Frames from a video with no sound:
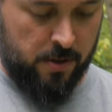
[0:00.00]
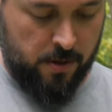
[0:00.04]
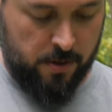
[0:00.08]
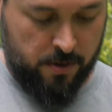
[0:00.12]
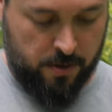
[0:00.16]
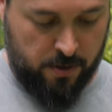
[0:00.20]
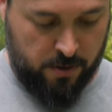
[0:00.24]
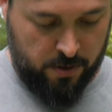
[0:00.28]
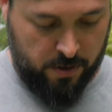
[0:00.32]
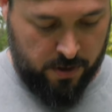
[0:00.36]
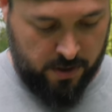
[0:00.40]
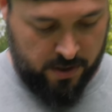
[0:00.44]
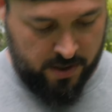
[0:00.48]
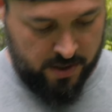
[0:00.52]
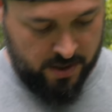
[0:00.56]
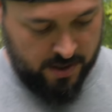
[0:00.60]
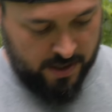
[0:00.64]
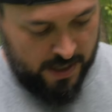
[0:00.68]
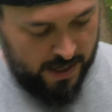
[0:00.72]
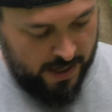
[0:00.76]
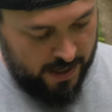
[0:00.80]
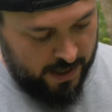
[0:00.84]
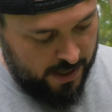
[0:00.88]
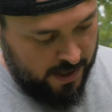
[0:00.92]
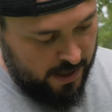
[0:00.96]
that they're just
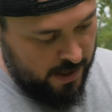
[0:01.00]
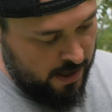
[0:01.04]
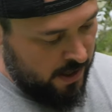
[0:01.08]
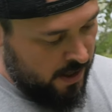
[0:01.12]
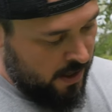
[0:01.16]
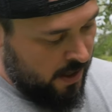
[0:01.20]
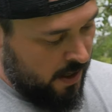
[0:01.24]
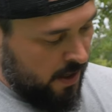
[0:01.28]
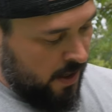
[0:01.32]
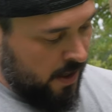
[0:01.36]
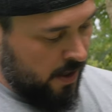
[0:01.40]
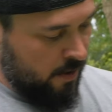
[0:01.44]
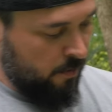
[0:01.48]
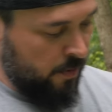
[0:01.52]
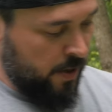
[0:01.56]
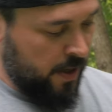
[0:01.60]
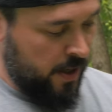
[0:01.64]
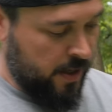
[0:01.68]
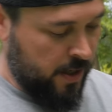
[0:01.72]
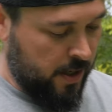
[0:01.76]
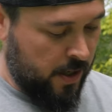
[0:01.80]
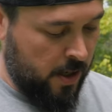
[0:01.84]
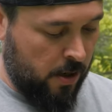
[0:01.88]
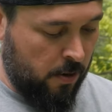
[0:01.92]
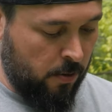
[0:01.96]
steady and
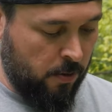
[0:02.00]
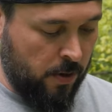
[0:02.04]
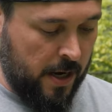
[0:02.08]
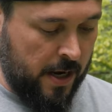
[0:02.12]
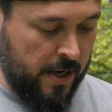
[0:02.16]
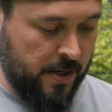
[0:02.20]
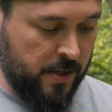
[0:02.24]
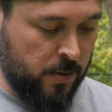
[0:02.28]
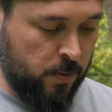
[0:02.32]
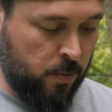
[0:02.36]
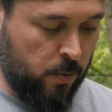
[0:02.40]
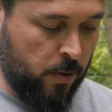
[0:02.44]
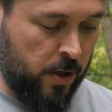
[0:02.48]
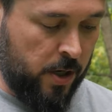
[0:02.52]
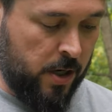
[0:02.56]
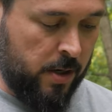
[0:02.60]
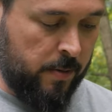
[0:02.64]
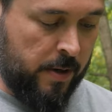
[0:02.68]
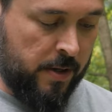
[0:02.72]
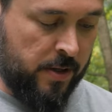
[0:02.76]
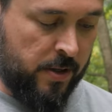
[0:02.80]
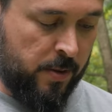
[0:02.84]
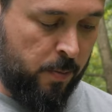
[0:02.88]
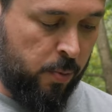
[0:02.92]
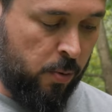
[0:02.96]
ready to go. We're not as worried
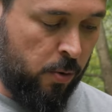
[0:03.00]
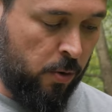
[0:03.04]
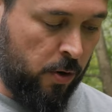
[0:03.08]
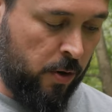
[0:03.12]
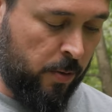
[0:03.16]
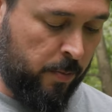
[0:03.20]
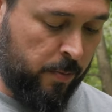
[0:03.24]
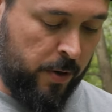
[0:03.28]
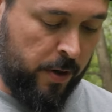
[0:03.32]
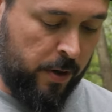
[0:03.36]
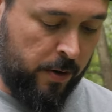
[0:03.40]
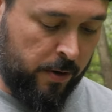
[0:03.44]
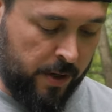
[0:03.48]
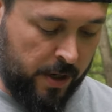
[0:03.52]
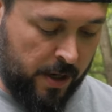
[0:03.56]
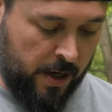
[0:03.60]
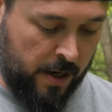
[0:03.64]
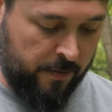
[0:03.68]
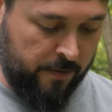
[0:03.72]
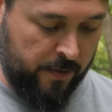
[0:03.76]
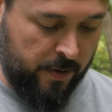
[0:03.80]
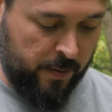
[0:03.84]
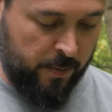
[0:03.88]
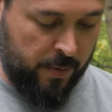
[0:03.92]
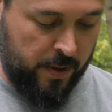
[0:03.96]
about the portability
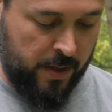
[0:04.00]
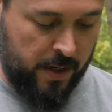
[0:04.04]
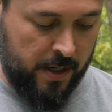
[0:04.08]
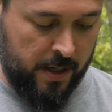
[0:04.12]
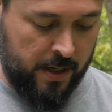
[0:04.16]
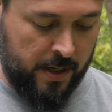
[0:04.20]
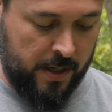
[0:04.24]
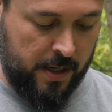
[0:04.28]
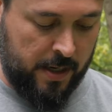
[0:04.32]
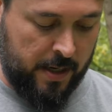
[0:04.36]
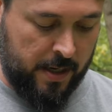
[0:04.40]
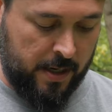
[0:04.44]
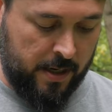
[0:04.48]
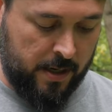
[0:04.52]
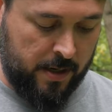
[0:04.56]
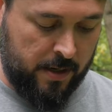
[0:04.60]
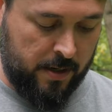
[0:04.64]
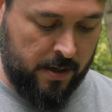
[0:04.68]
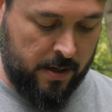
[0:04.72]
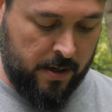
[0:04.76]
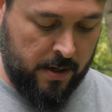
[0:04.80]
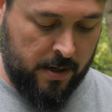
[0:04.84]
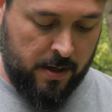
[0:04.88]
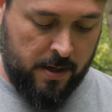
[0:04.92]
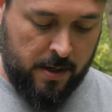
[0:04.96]
of it being
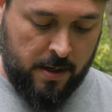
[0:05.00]
in,